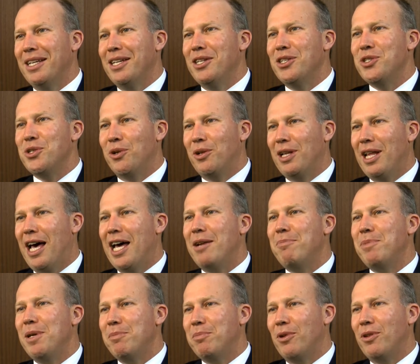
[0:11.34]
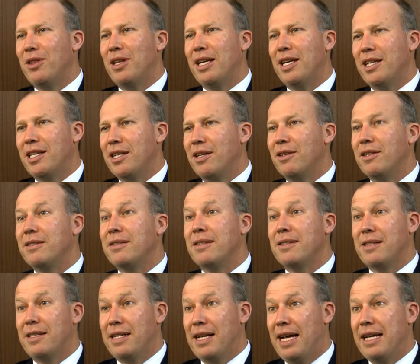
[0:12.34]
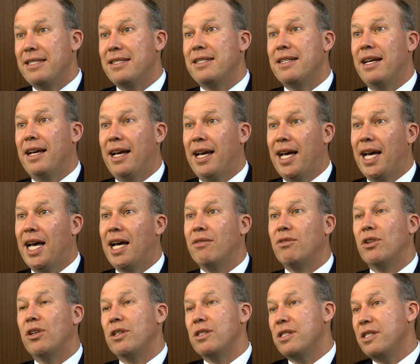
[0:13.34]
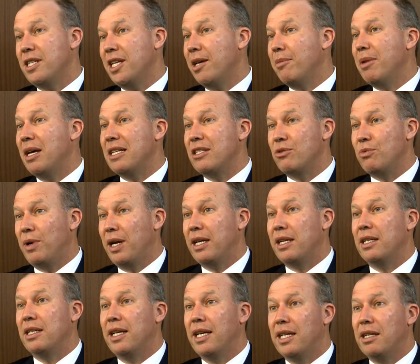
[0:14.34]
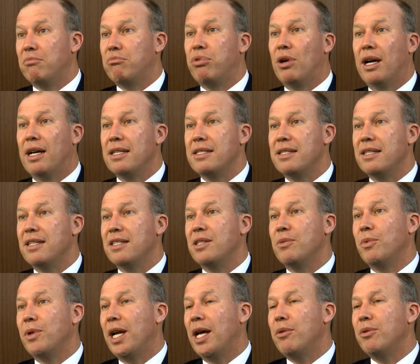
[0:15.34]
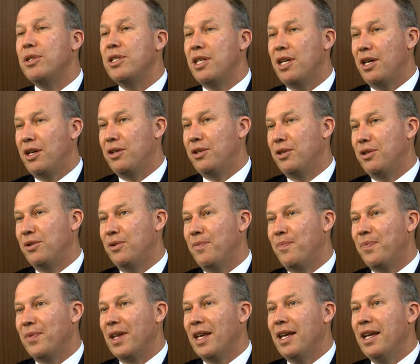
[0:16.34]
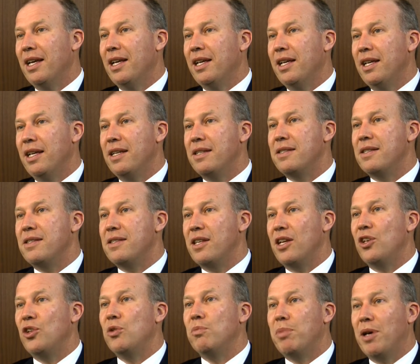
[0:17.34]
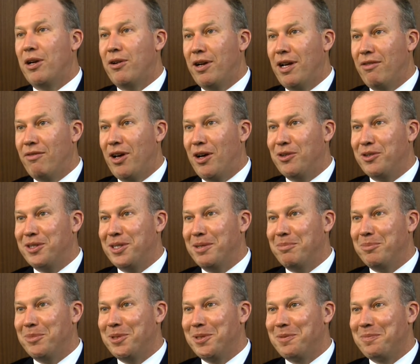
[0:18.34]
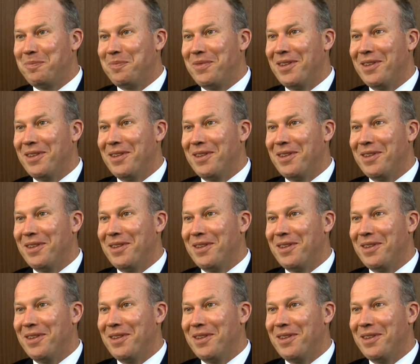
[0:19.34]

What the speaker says: So a lot of people think, this is a nice to have or a CMS regulated process. And what I will tell you is that you better have outcomes.